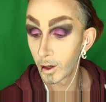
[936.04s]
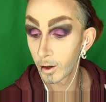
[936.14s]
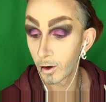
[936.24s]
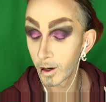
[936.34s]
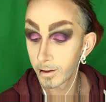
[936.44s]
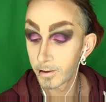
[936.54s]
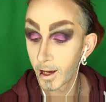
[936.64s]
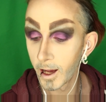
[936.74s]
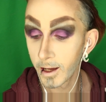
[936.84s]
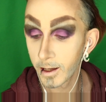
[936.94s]
we are gonna
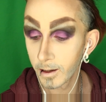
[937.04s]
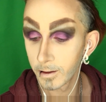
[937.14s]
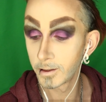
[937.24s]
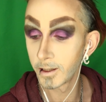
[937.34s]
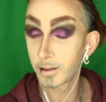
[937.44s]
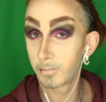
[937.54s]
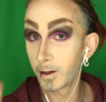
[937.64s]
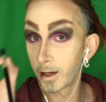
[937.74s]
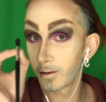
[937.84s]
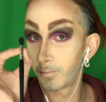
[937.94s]
take this
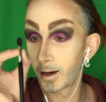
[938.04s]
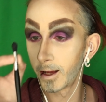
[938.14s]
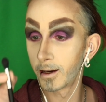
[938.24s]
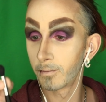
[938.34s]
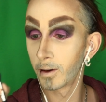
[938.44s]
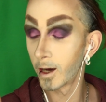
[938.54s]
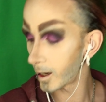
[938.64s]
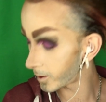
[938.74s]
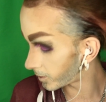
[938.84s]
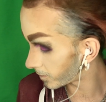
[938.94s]
big blending
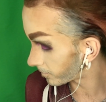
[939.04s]
brush,